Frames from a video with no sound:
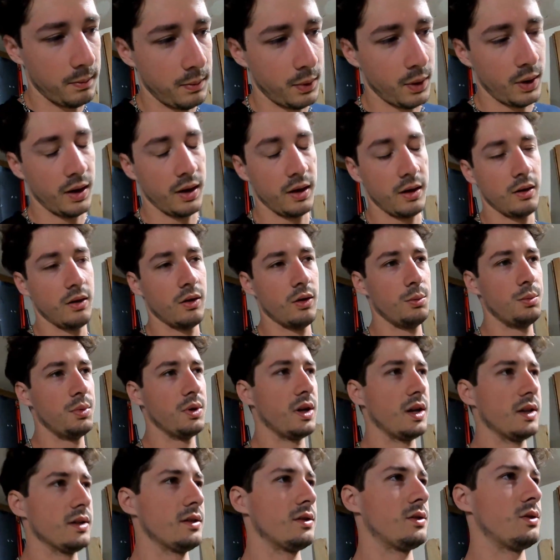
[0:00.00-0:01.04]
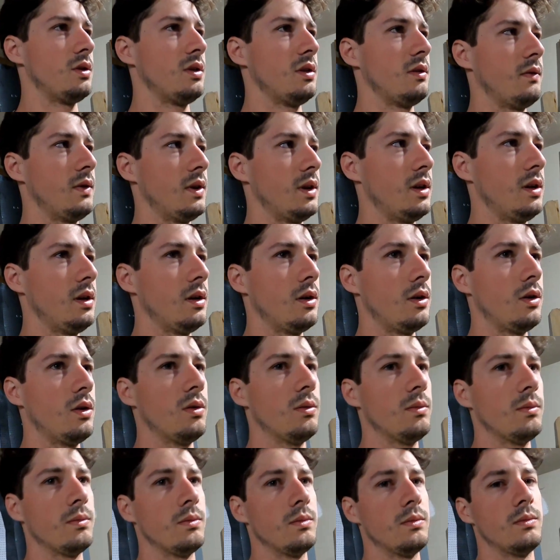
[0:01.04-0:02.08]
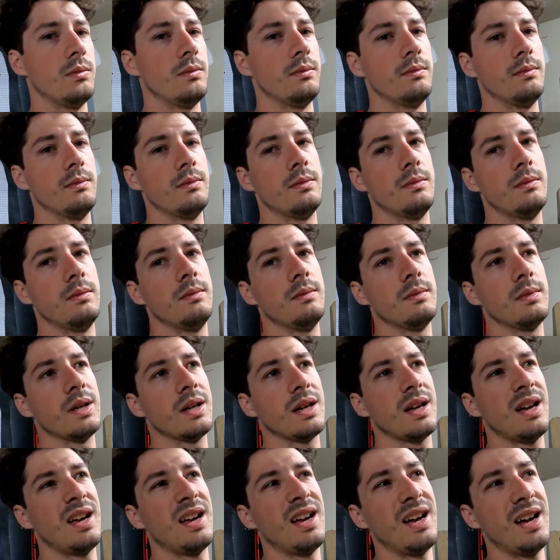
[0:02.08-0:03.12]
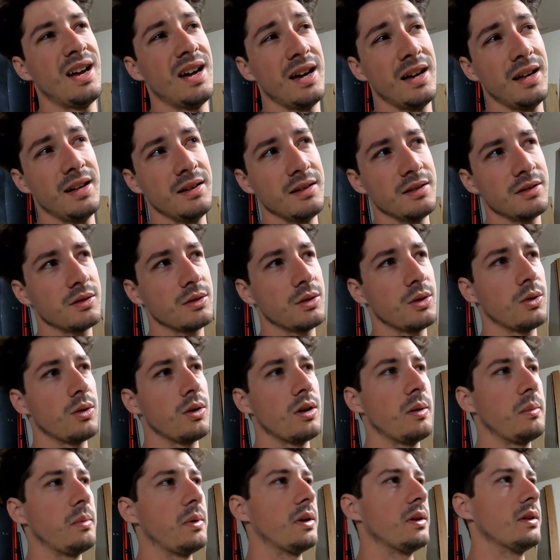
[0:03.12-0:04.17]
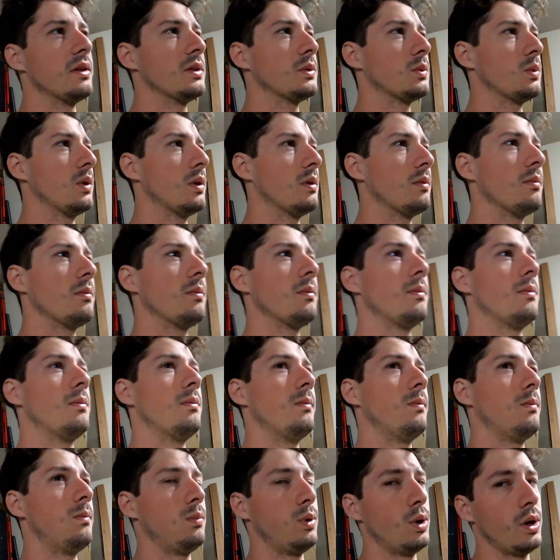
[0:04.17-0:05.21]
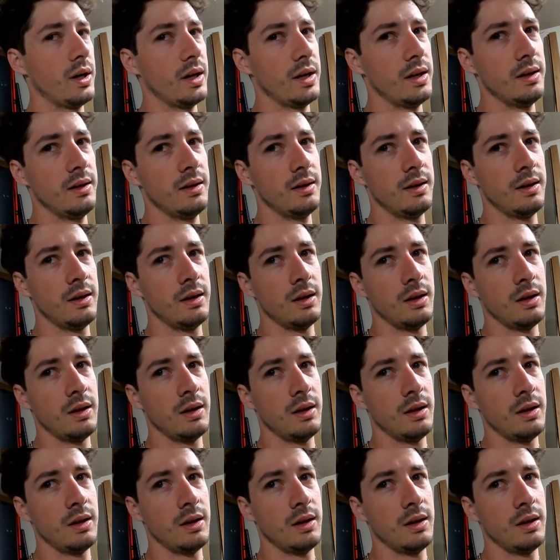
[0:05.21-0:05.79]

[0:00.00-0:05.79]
But hope you guys enjoyed the video. Kind of screwed up on this one, but